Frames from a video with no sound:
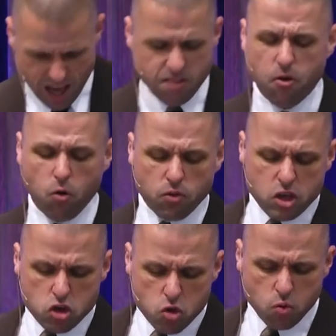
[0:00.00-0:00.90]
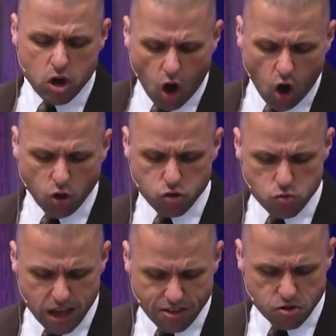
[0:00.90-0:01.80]
"If only you would
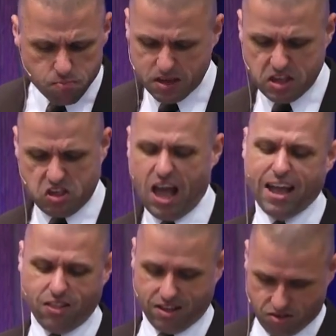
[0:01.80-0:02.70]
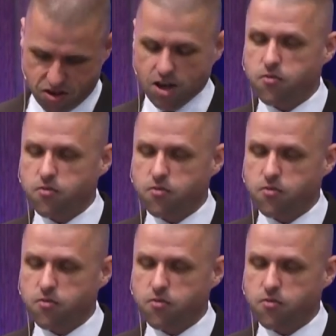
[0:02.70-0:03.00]
altogether be silent,